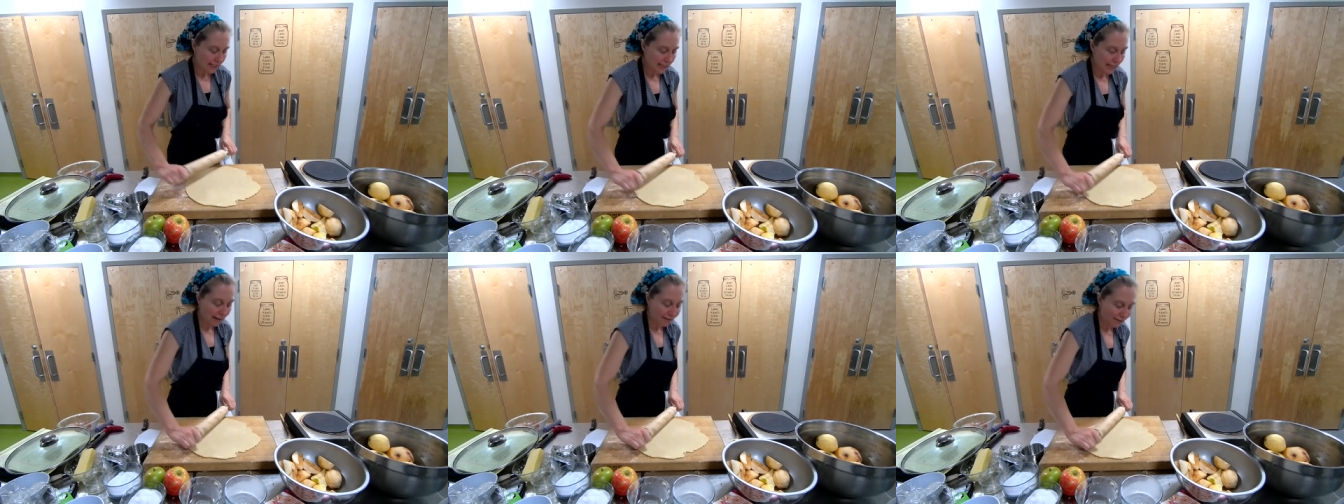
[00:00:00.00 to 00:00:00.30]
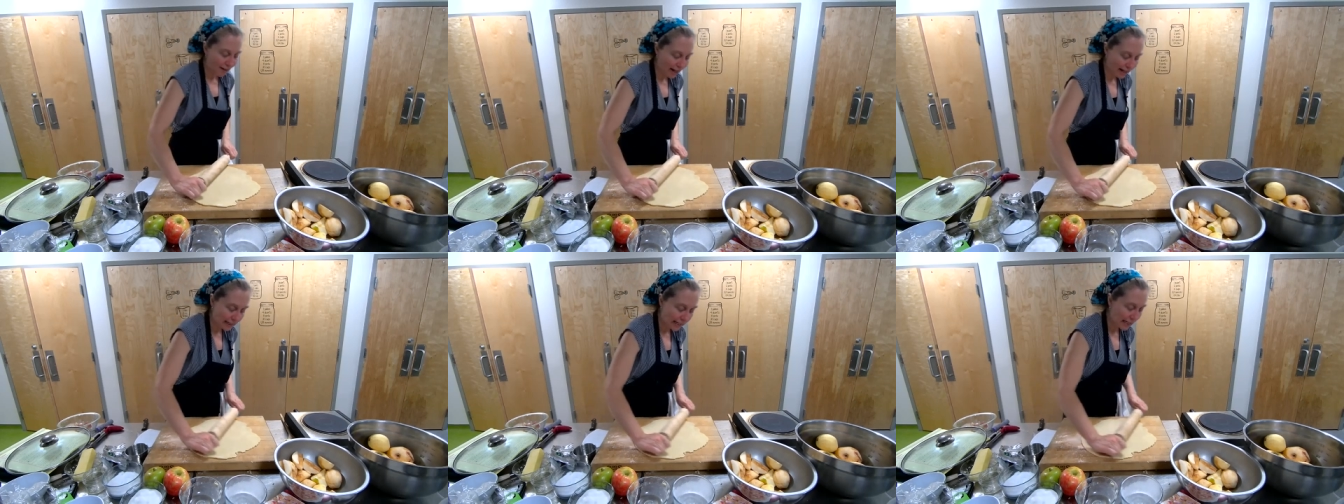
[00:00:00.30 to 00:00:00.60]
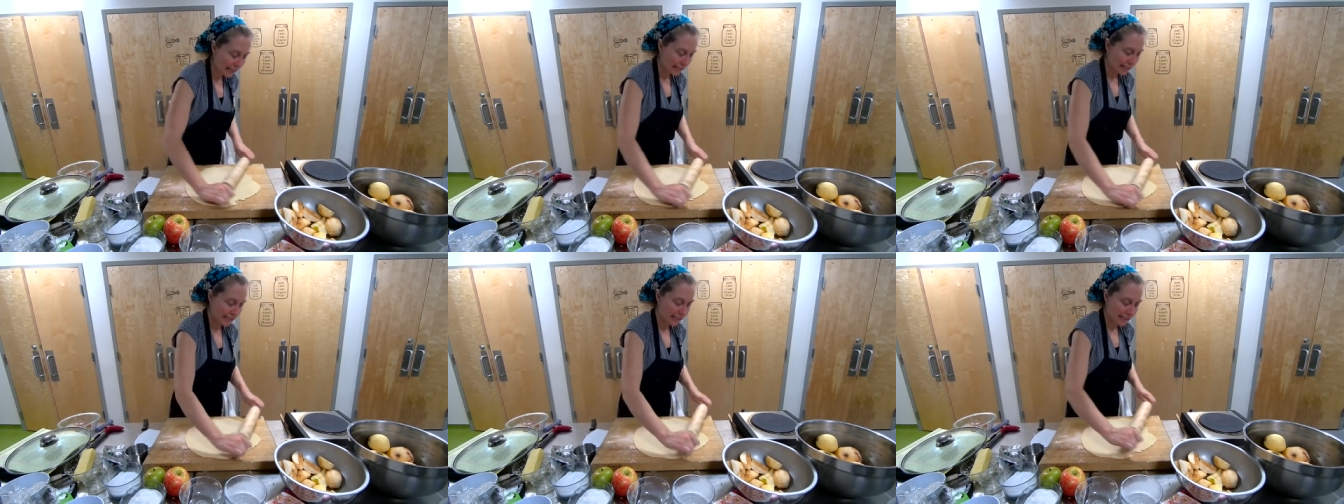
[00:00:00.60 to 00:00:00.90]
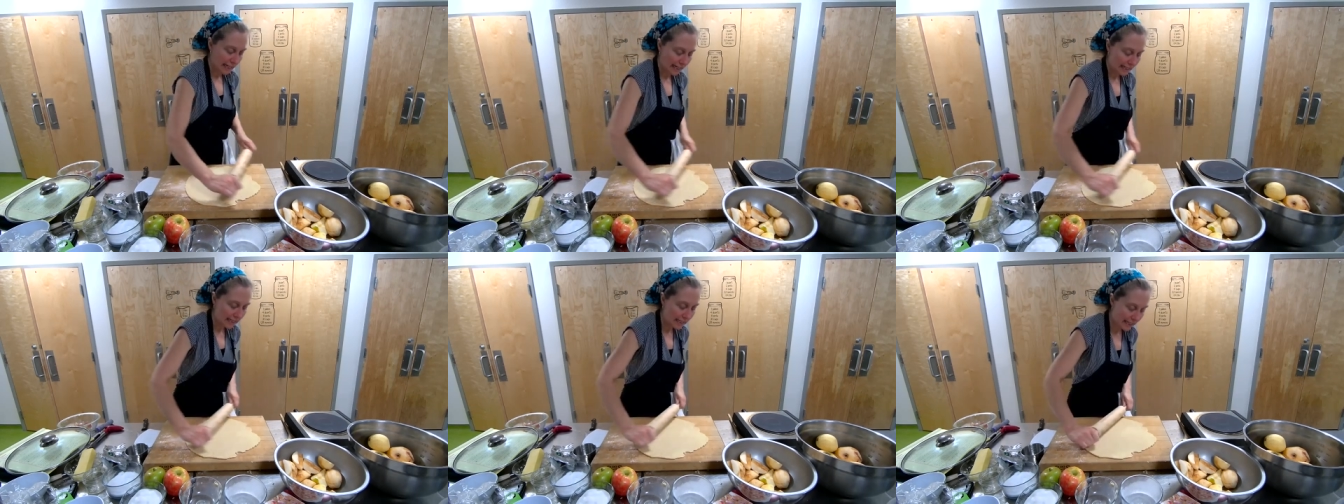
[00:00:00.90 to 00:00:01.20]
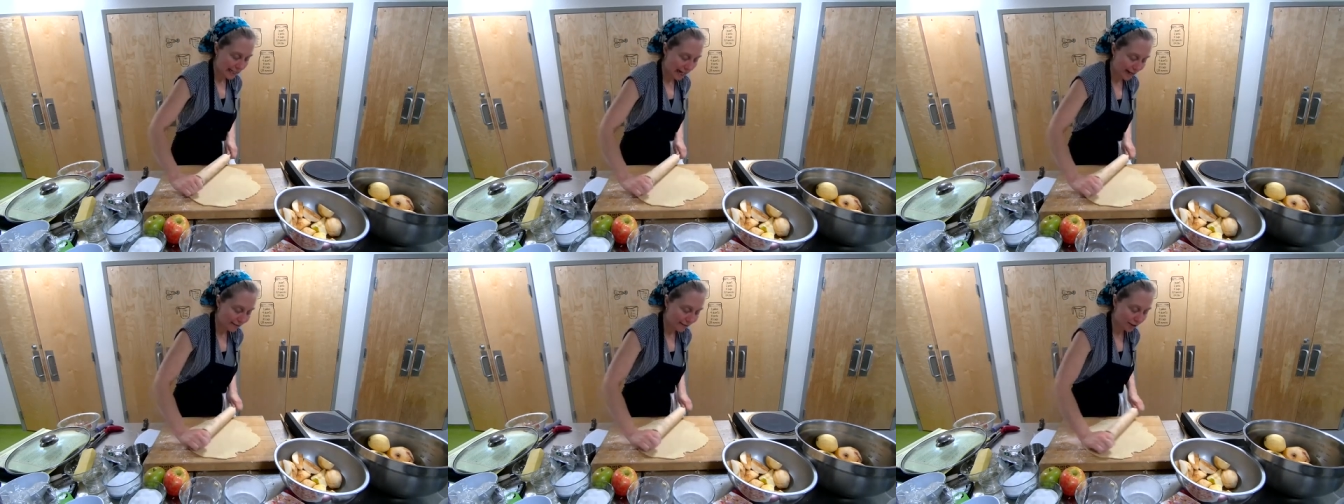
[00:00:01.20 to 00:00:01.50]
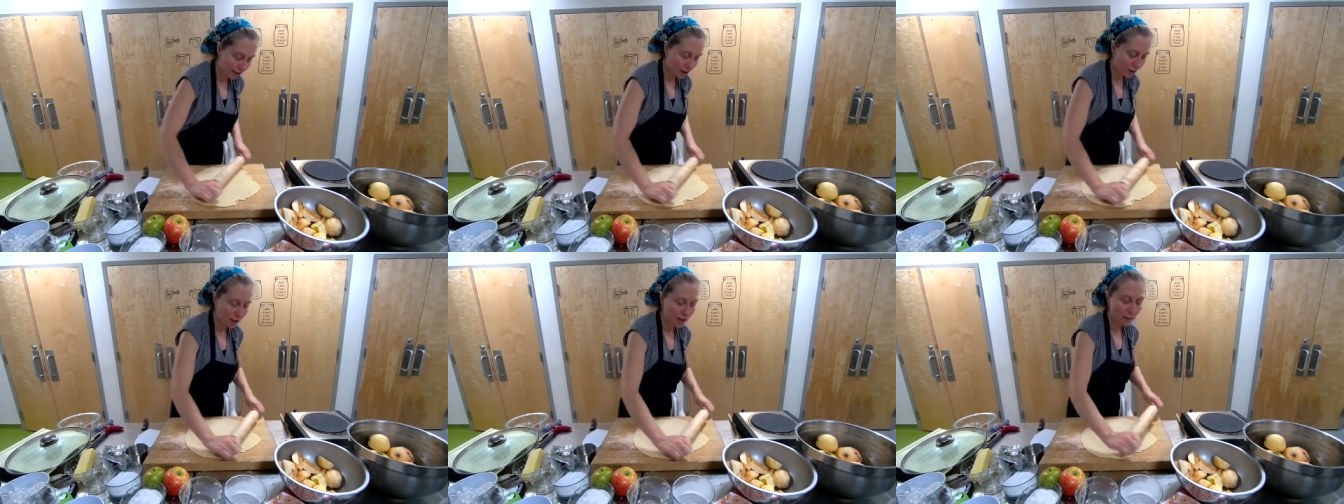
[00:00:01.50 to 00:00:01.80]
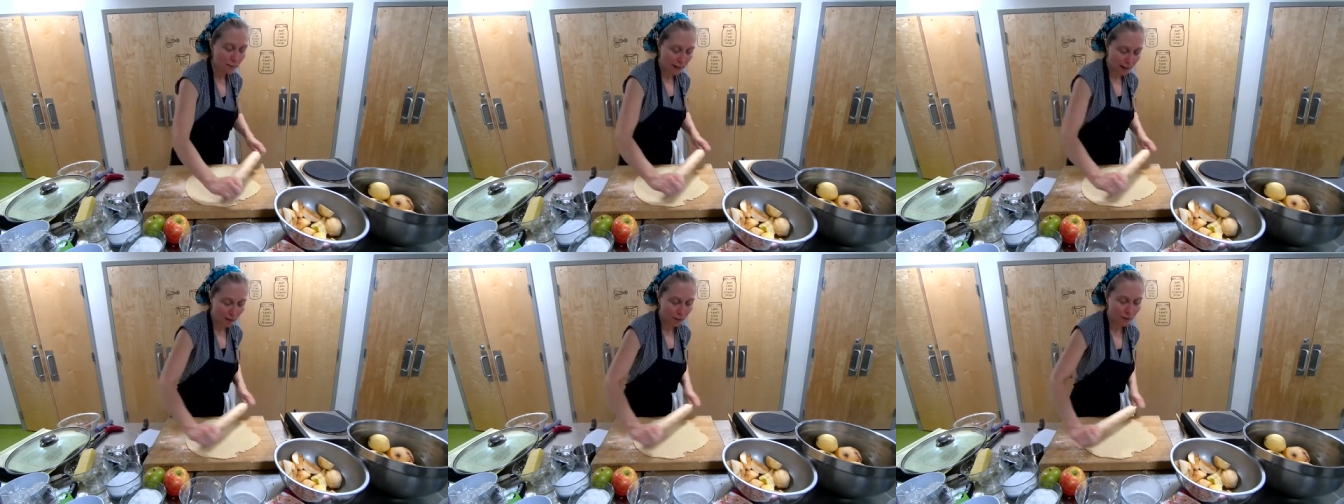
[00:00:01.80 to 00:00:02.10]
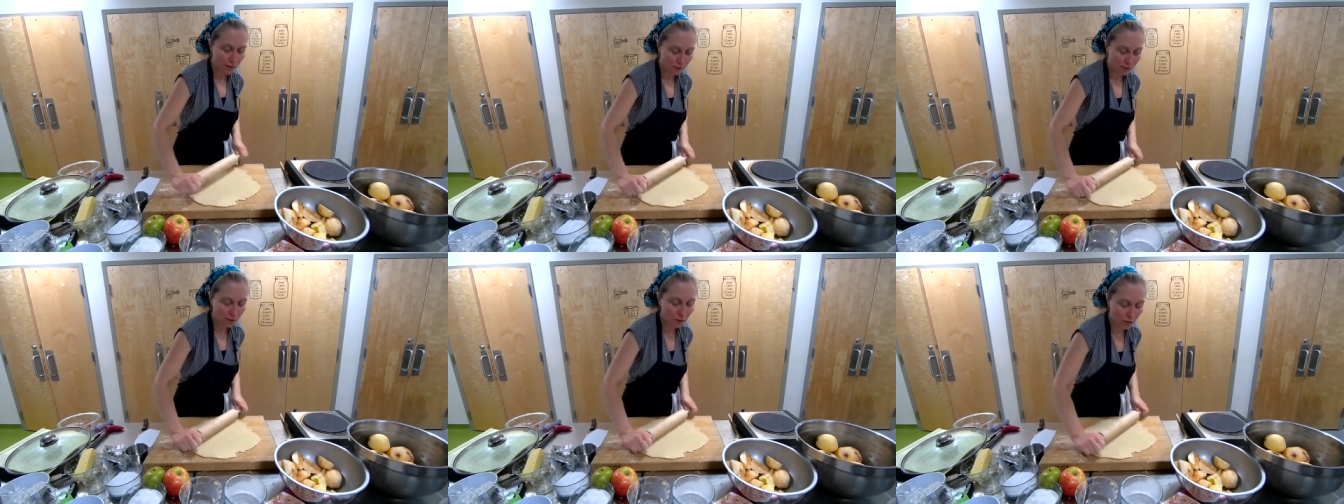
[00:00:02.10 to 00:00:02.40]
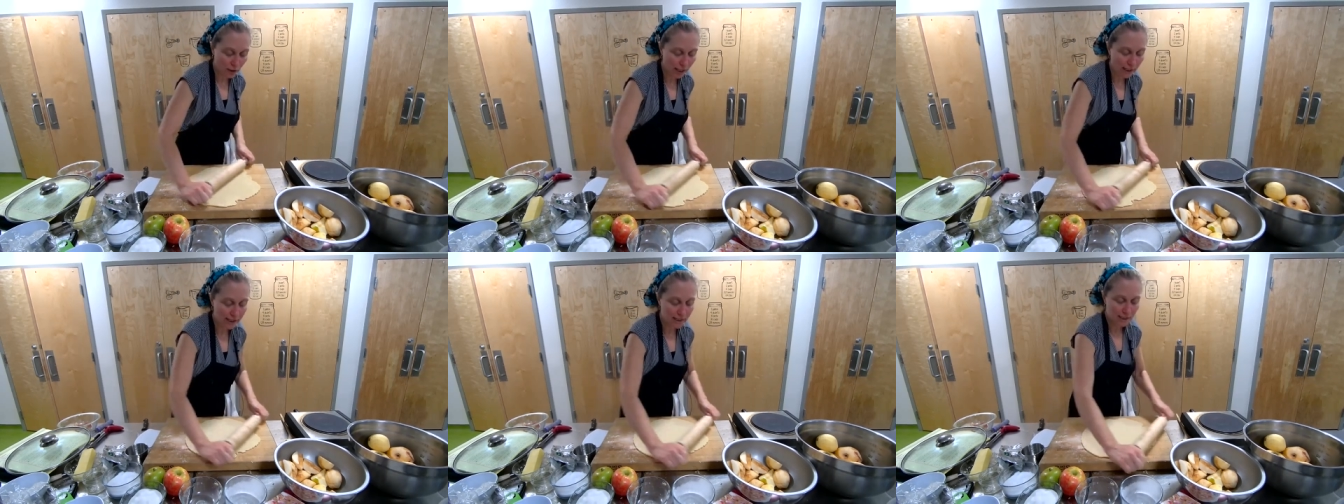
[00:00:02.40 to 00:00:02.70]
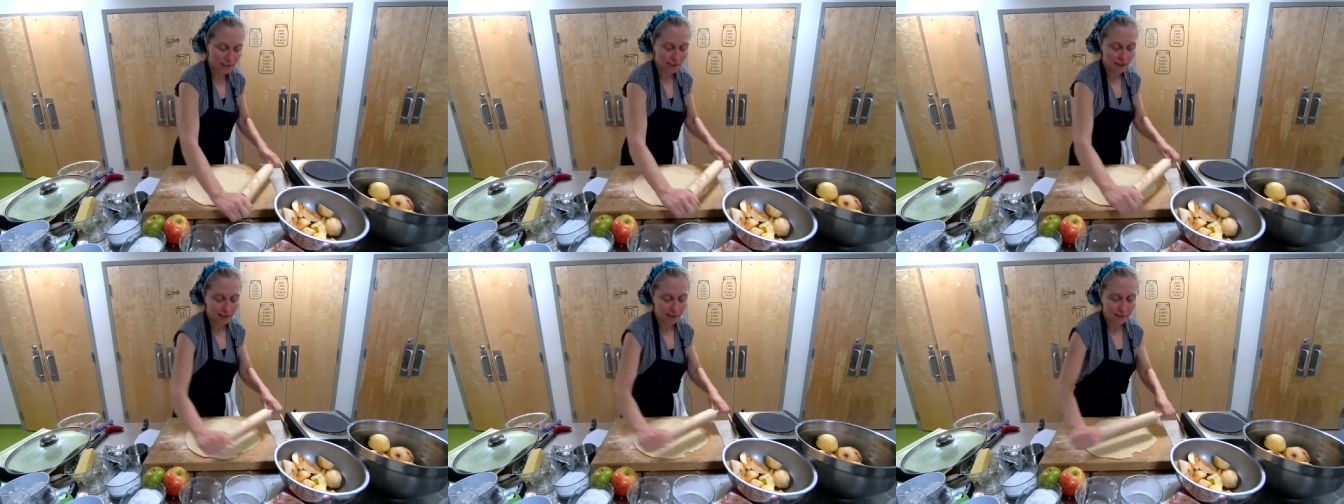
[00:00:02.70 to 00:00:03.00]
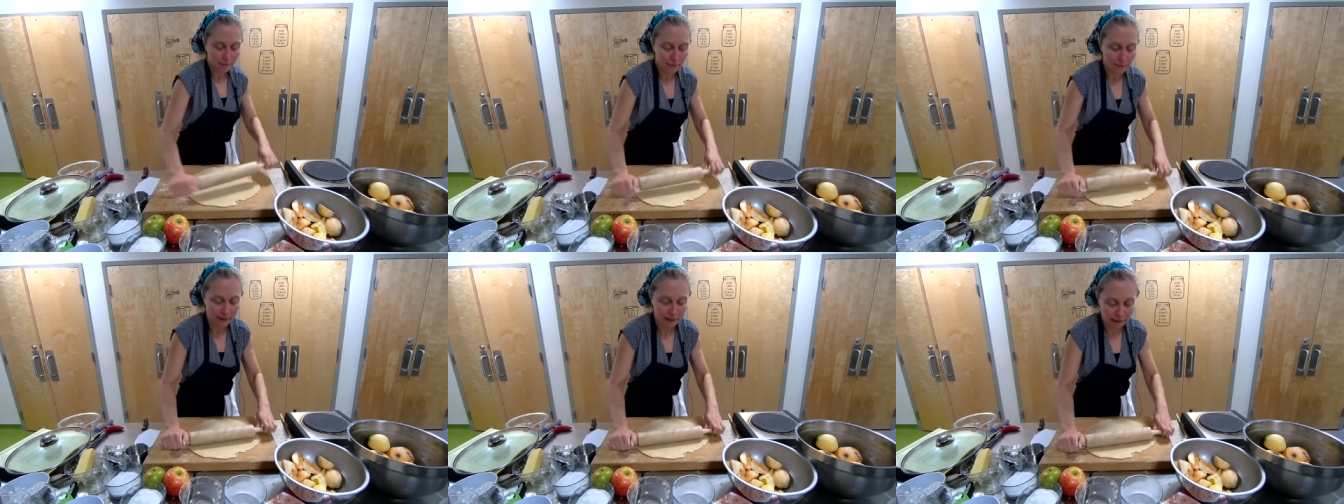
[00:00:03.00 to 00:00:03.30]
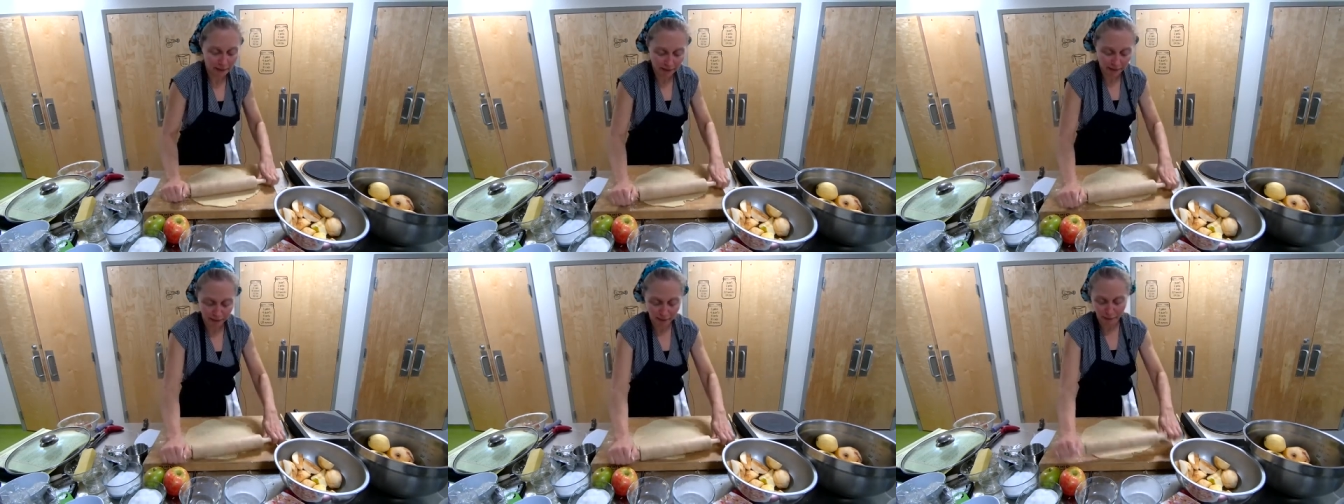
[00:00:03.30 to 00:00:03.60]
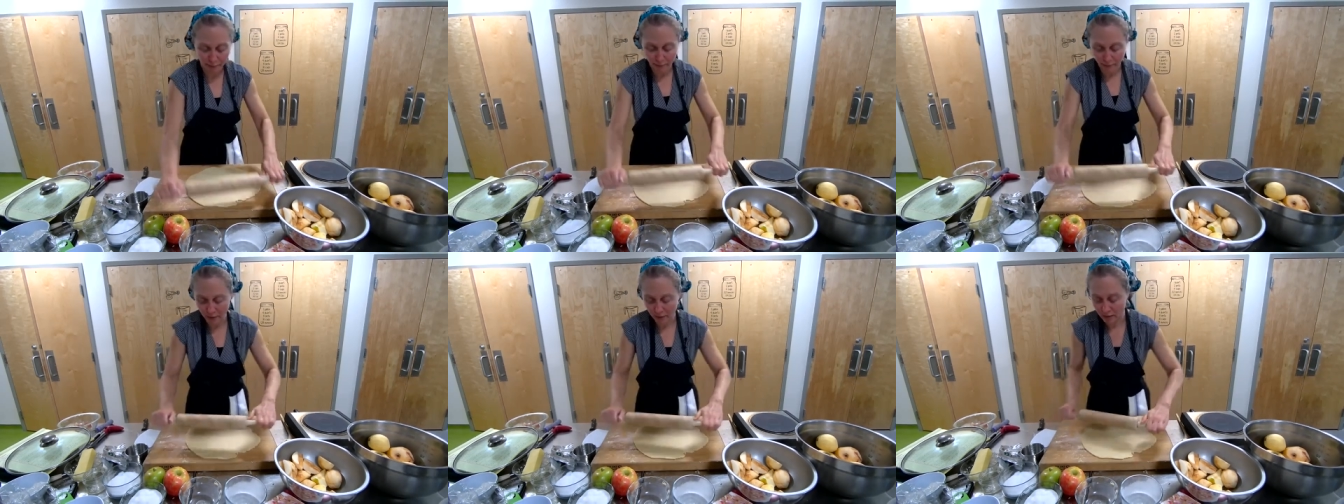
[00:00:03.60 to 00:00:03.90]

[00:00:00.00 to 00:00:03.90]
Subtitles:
I find that it's nice to have a good amount of crust beneath them.